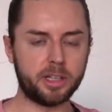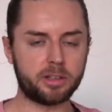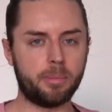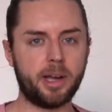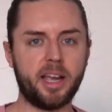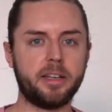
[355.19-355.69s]
So
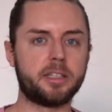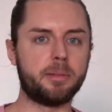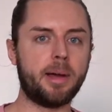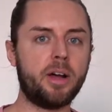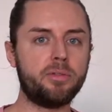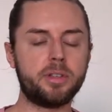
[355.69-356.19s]
I might head to the
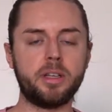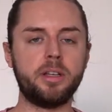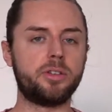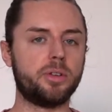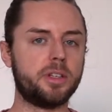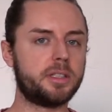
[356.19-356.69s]

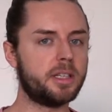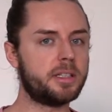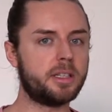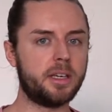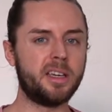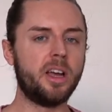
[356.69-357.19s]
mountains or the
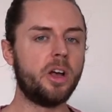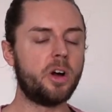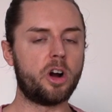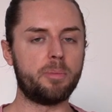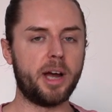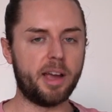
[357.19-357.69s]
city,
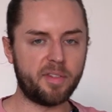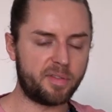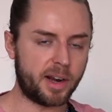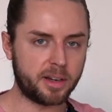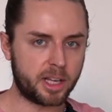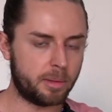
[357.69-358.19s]
or I might have a
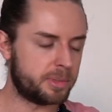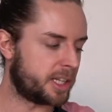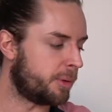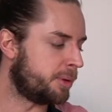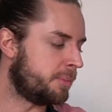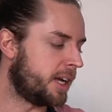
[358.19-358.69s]
friend come stay
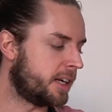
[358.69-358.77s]
with me.